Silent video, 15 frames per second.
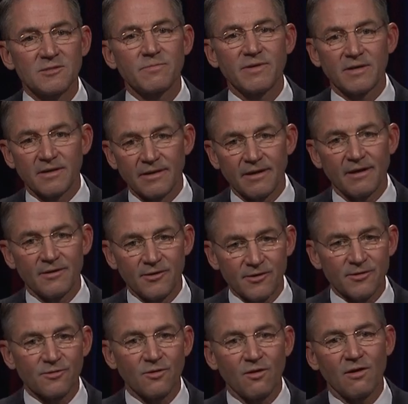has been a, a
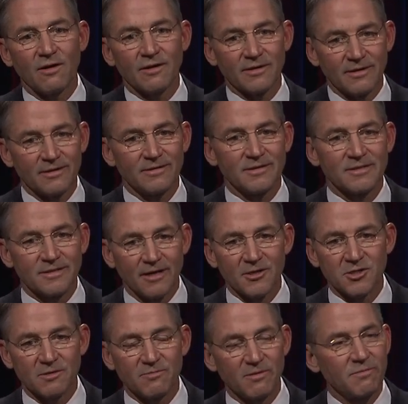year long
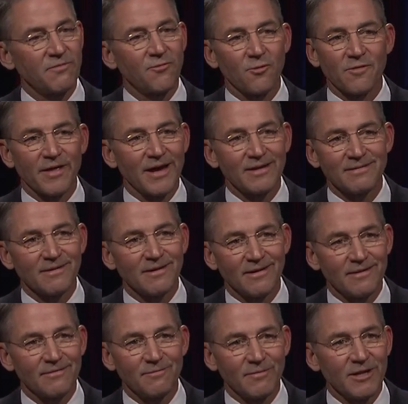discussion, but before
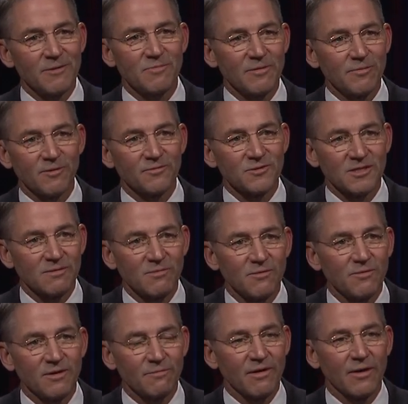that, many people have seen
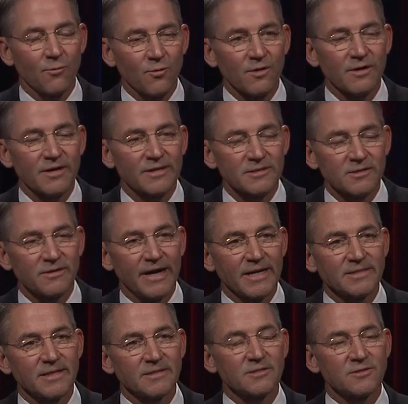me in my work as
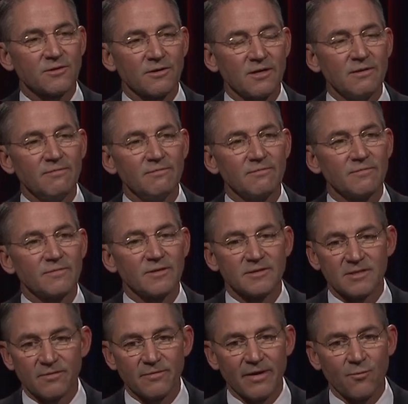United States Attorney
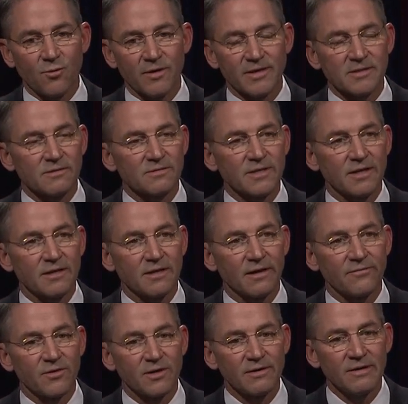and some of my work as lieutenant
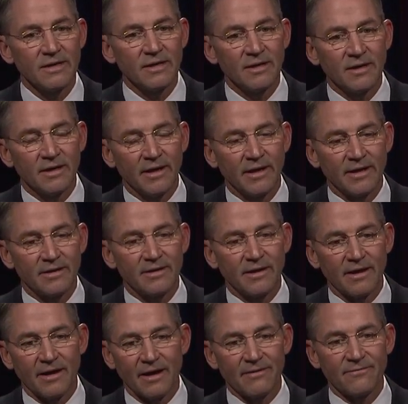governor, and
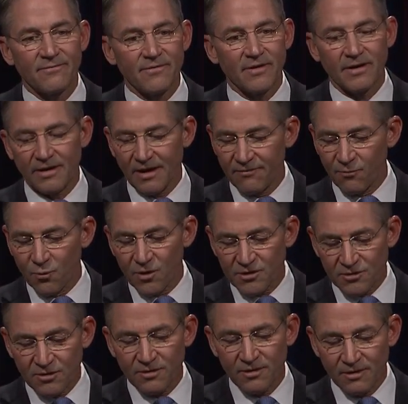uh, I've uh, I've
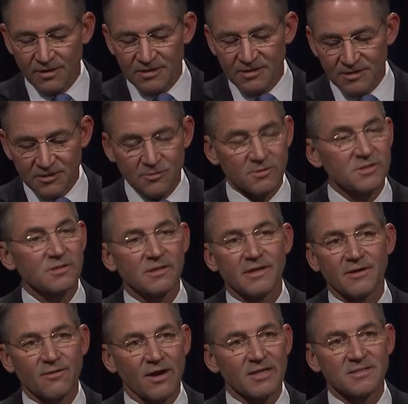worked assiduously
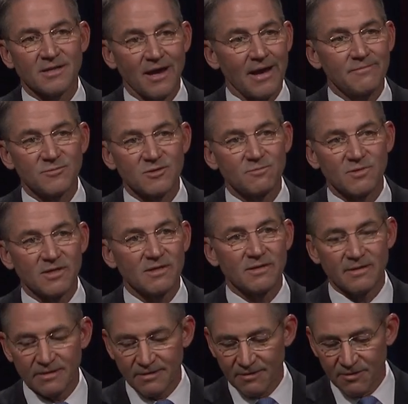across time to
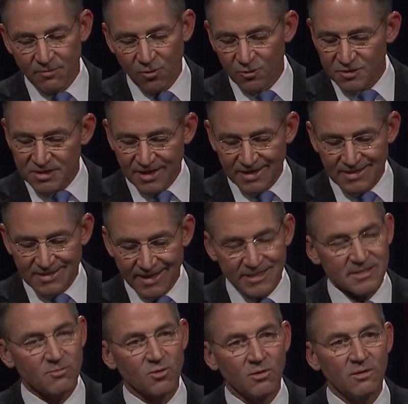be the most
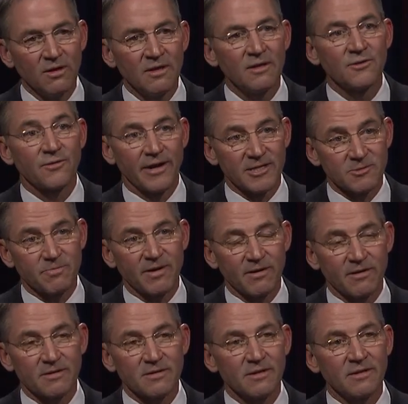accessible,
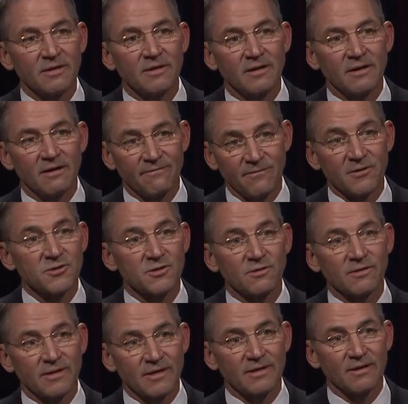transparent uh,
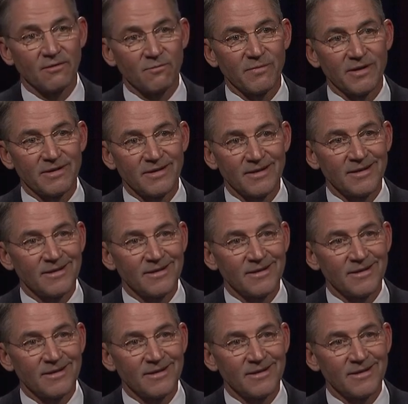official in government.